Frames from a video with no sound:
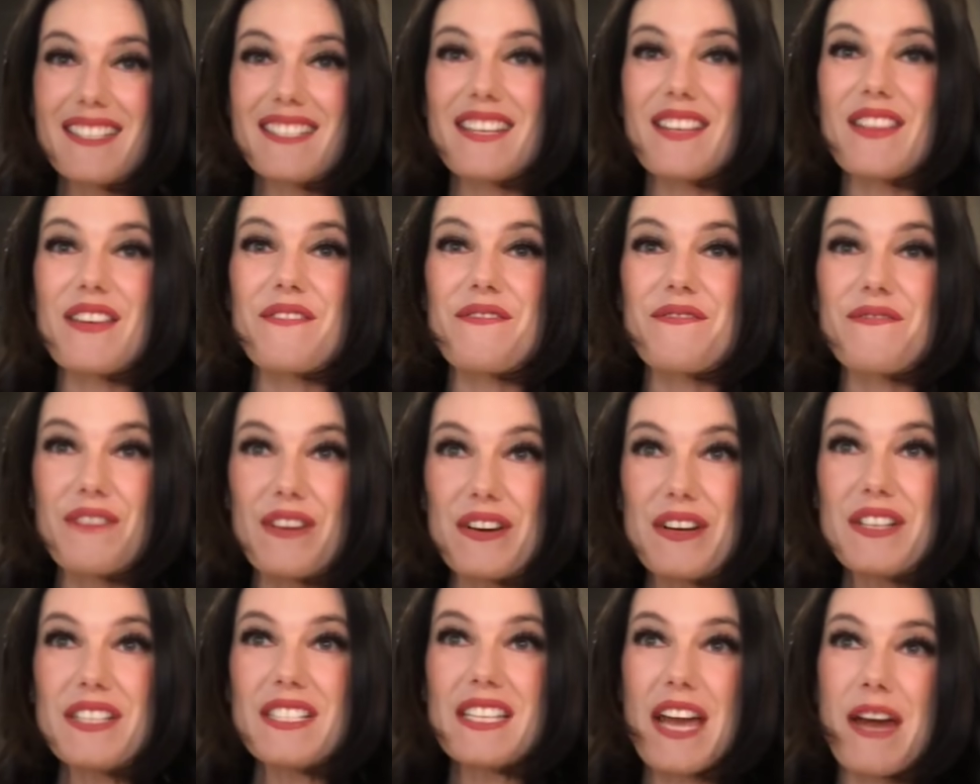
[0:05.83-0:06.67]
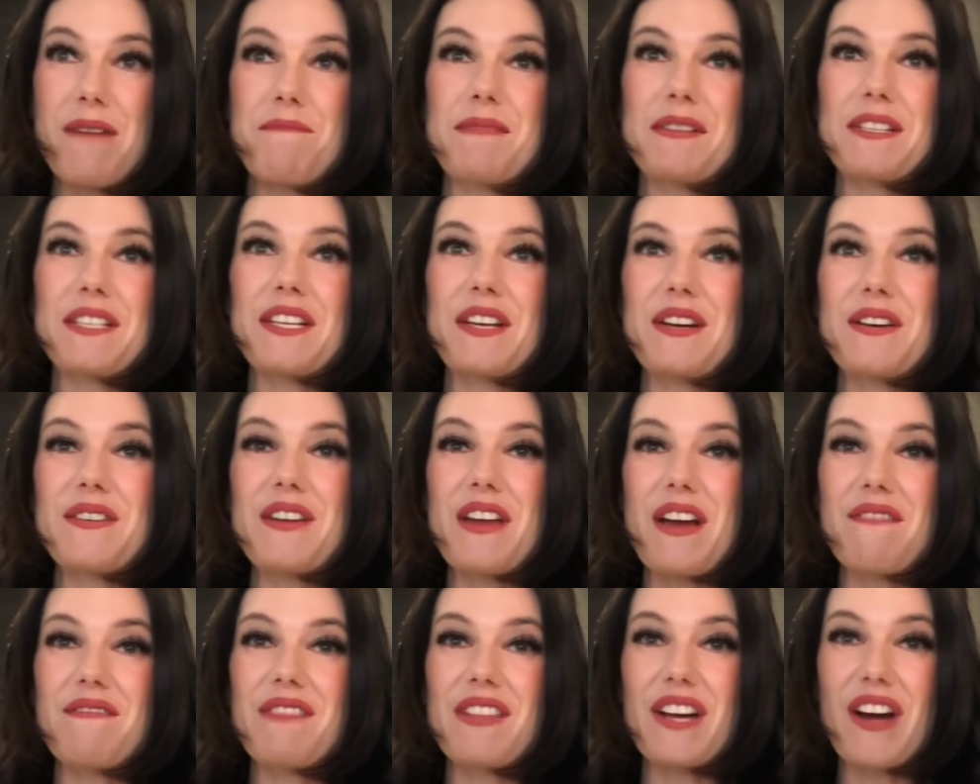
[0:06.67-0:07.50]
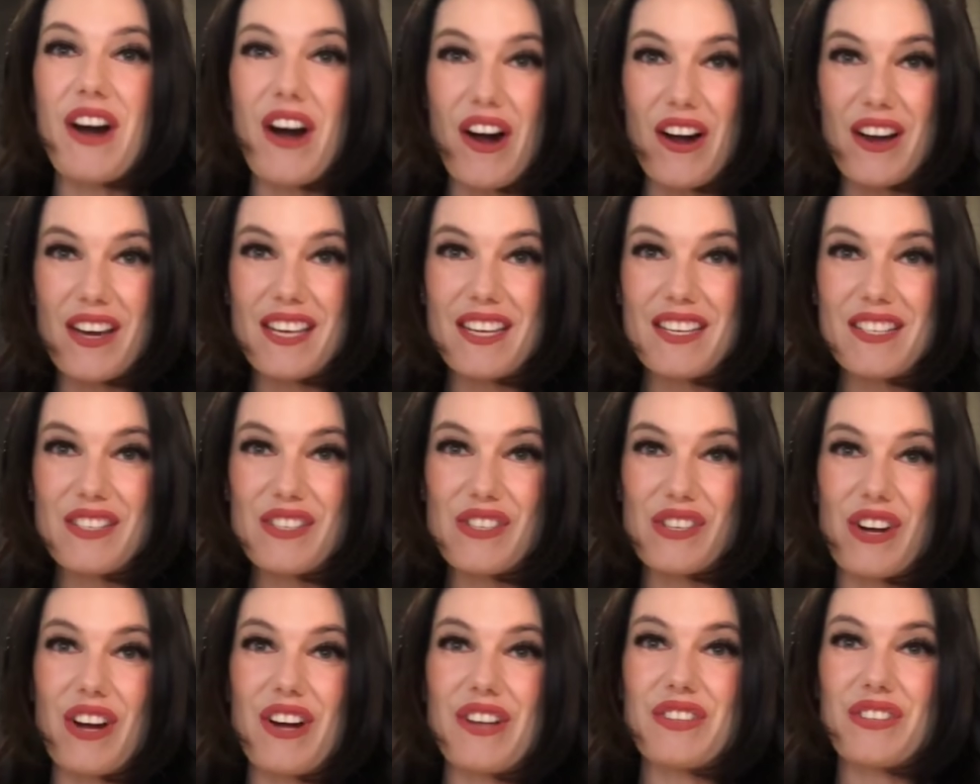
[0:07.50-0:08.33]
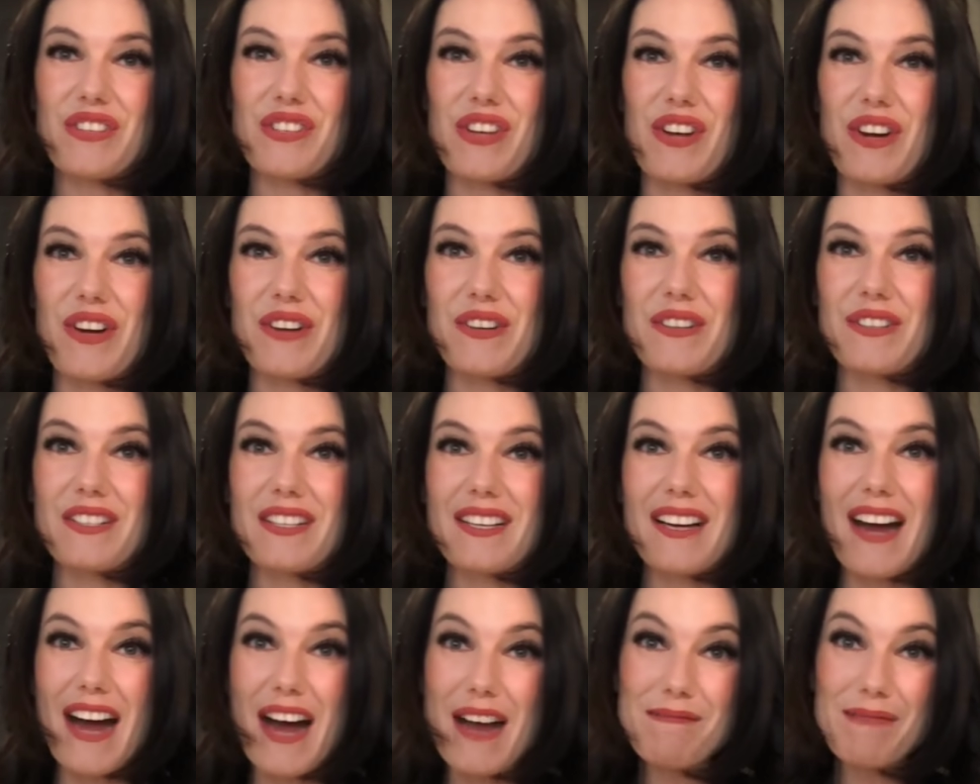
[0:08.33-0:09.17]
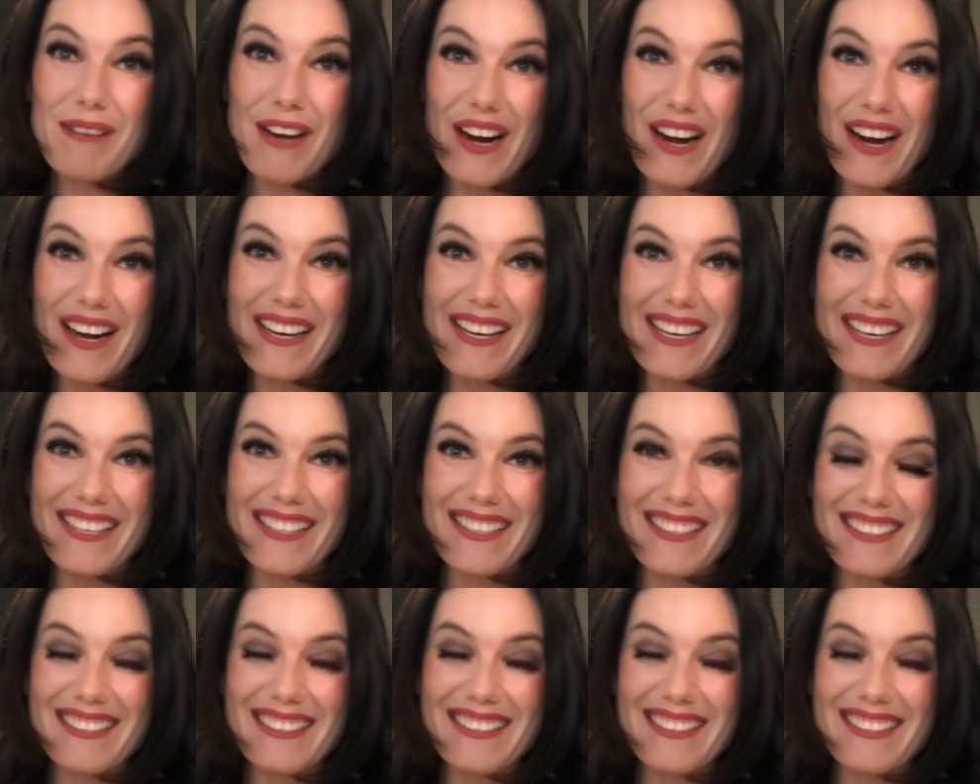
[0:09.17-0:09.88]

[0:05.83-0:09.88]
to the first episode of the Connie and John Show. I'm Connie.